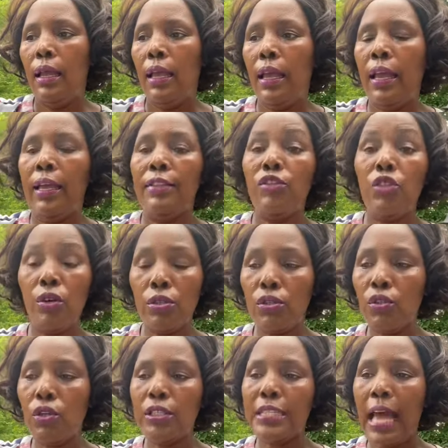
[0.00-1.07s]
uh, th
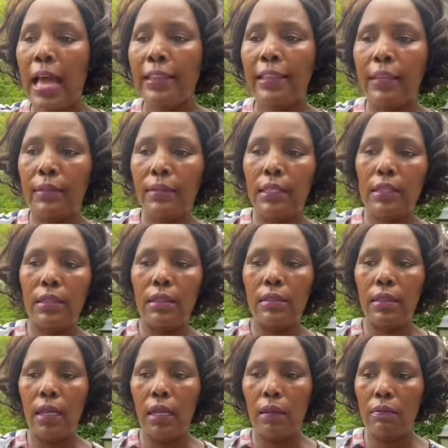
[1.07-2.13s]
those are the, the,
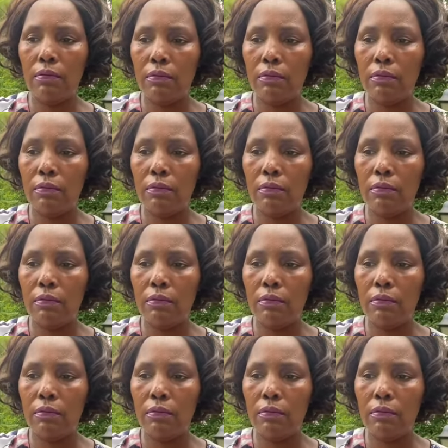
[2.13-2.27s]
the